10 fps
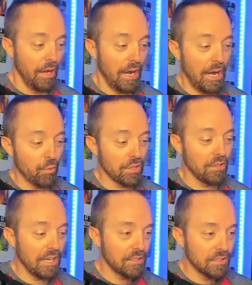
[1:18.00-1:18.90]
I would
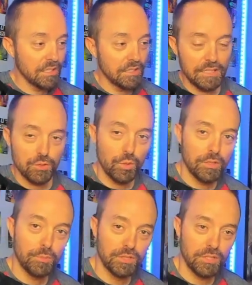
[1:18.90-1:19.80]
like to think that's
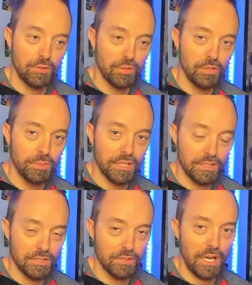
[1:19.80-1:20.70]
100% real
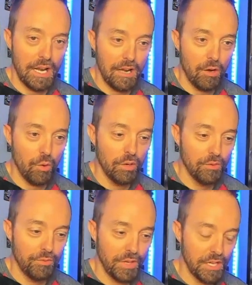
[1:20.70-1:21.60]
because of how
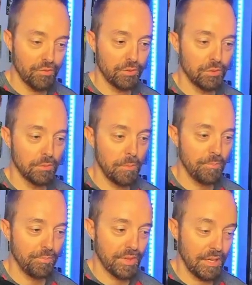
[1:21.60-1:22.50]
faithful
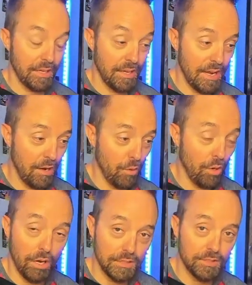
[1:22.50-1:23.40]
and how
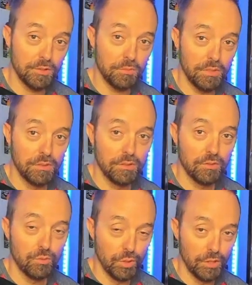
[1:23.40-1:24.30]
awesome
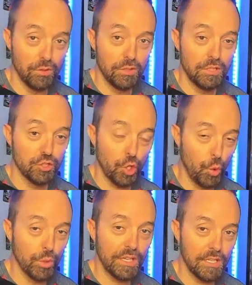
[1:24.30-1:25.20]
real
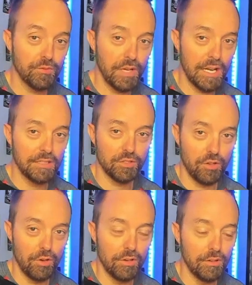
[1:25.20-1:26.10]
Tolkien fans
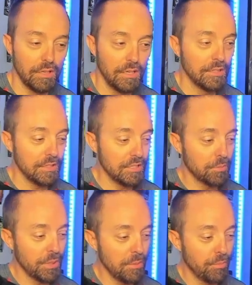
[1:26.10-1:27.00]
are. These are
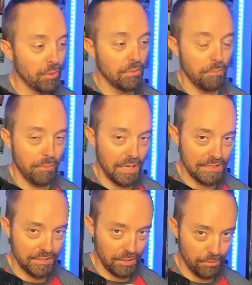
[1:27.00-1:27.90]
people,
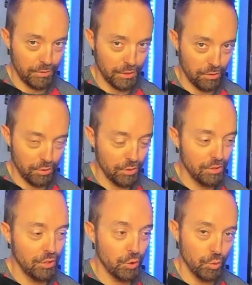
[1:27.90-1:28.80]
myself
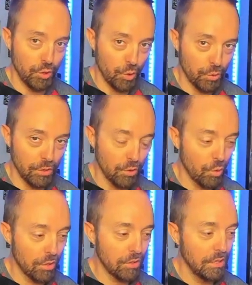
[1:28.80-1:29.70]
included, who know the
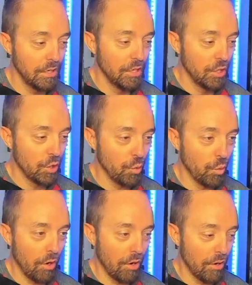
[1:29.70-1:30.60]
lore, who
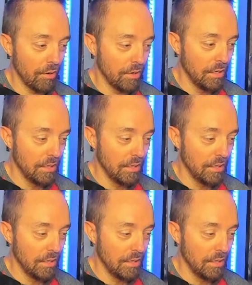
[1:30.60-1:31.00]
are